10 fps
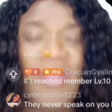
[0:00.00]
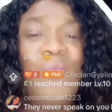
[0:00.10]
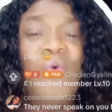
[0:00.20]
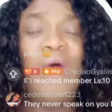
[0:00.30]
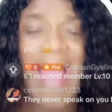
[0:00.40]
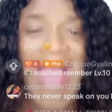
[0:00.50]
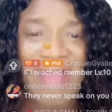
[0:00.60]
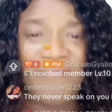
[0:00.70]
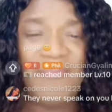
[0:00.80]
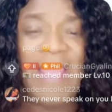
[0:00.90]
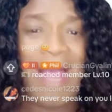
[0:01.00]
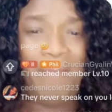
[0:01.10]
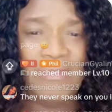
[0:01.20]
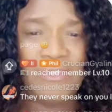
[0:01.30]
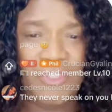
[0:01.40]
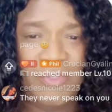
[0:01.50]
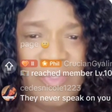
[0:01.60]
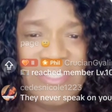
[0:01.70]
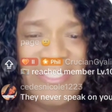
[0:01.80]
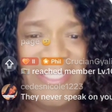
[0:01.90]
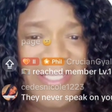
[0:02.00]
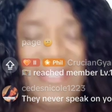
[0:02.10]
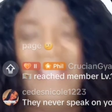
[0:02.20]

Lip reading: will have the opportunity